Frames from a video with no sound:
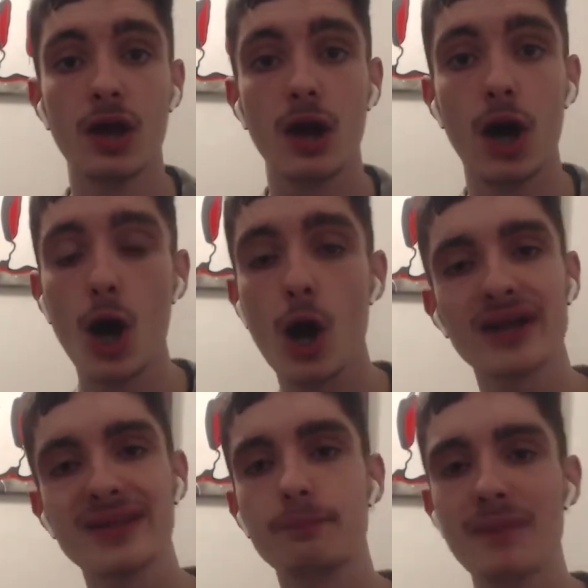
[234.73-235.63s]
aren't
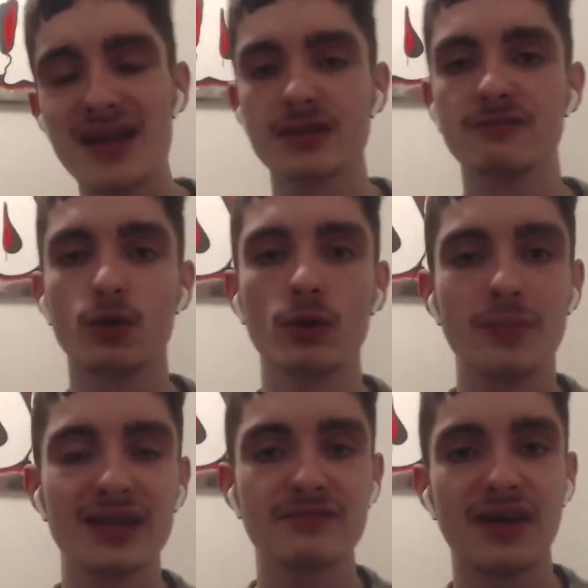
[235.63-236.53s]
in the best of form.
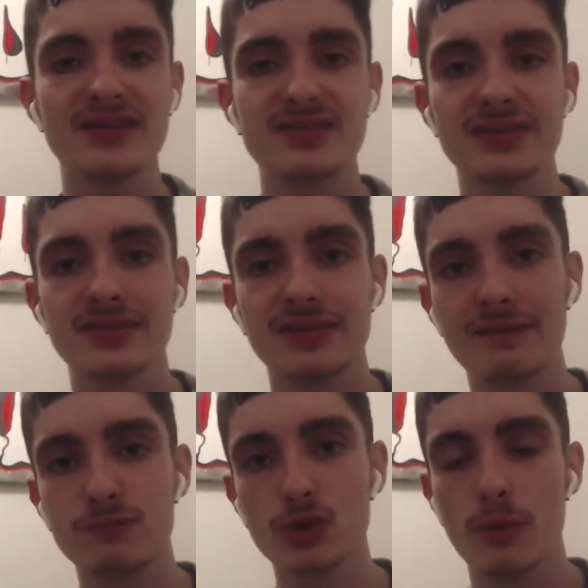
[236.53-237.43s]
Let's face it,
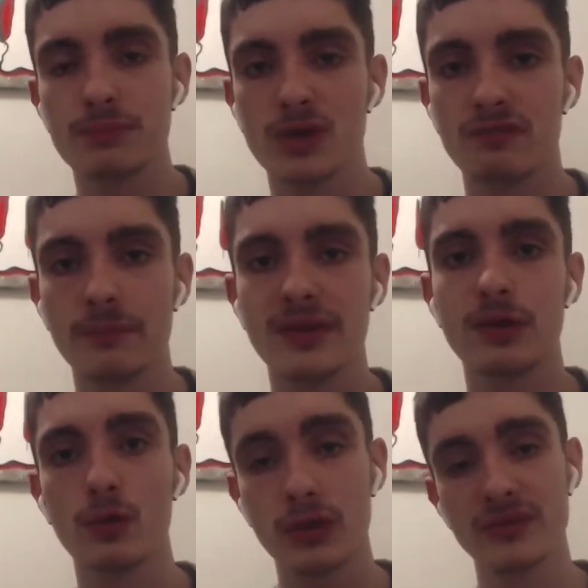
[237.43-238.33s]
they've dropped off a bit,
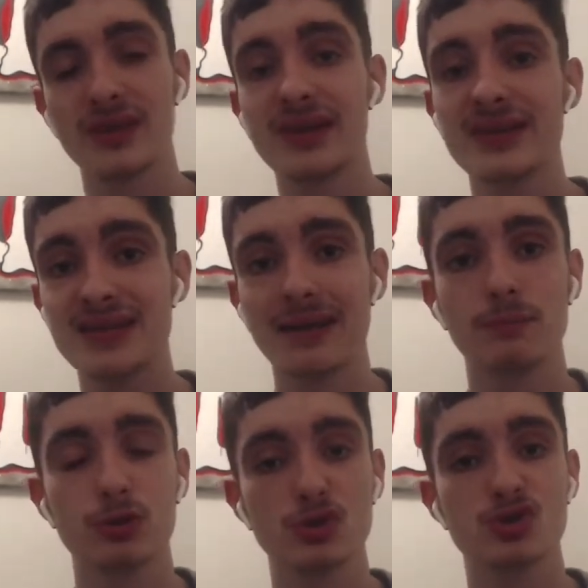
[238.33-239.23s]
although the league
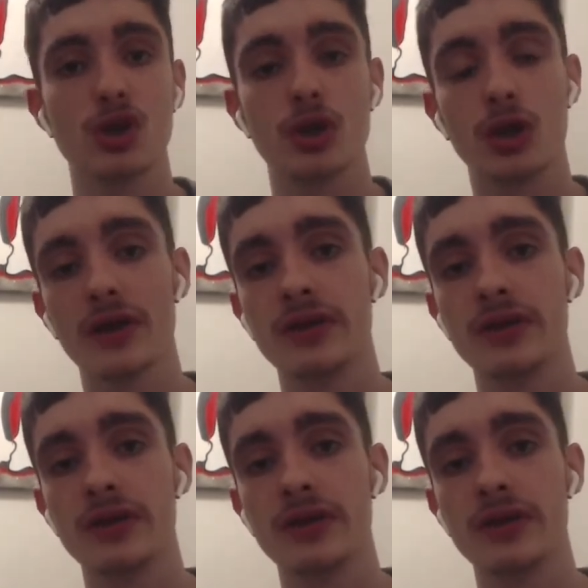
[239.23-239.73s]
table does not lie.